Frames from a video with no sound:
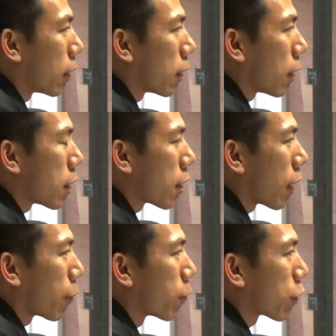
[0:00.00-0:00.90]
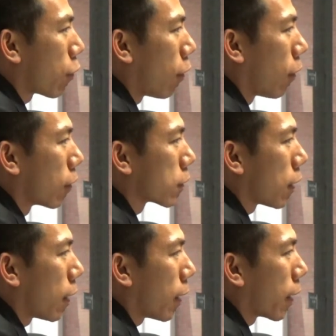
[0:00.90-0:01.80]
I recall a
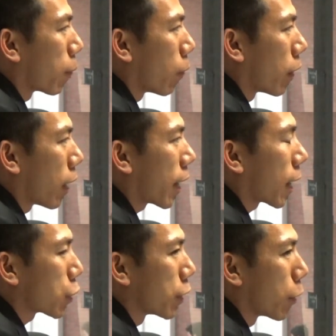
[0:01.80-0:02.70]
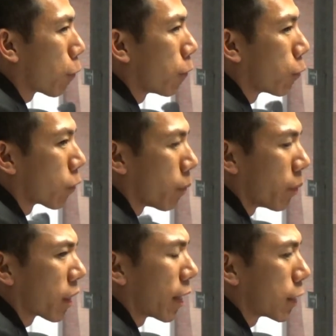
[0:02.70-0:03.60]
time when I actually interviewed with a
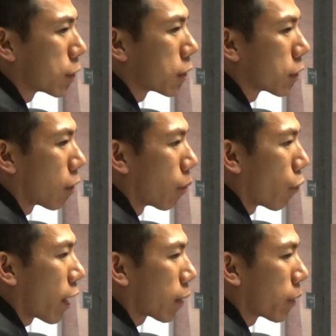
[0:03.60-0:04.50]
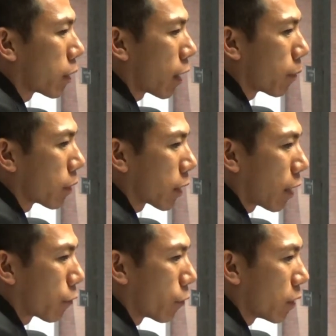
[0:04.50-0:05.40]
big agency called Bragman, Nyman,
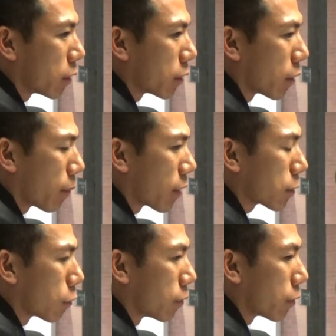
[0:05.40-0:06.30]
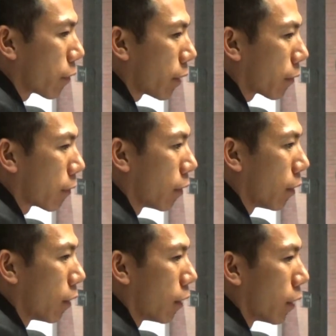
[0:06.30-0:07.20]
Caffarelli. It might still be around,
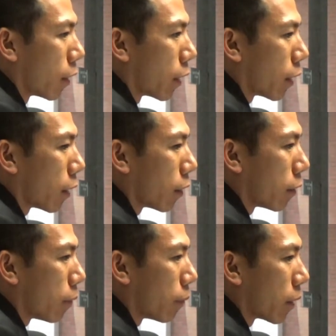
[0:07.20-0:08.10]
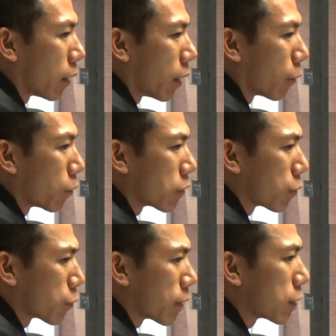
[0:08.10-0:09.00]
and it
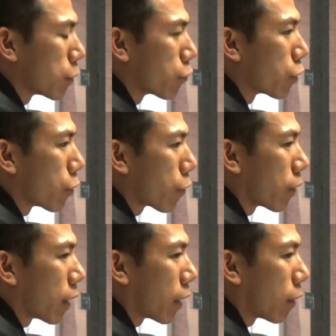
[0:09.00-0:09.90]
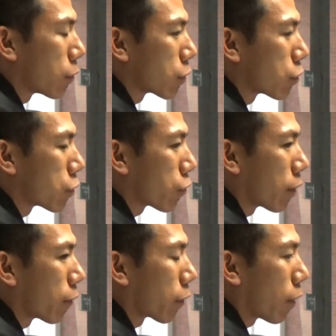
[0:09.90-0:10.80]
was my senior year, and I was just trying
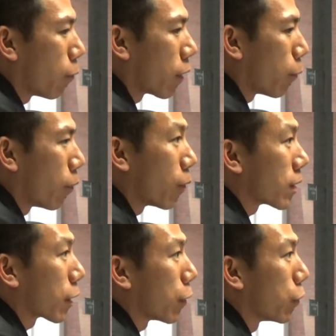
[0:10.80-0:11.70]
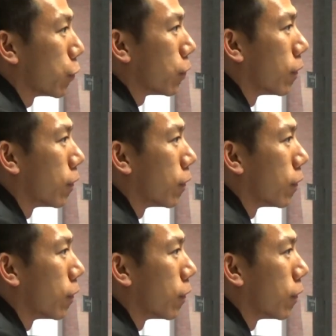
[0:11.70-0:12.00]
to figure out what was I going to do,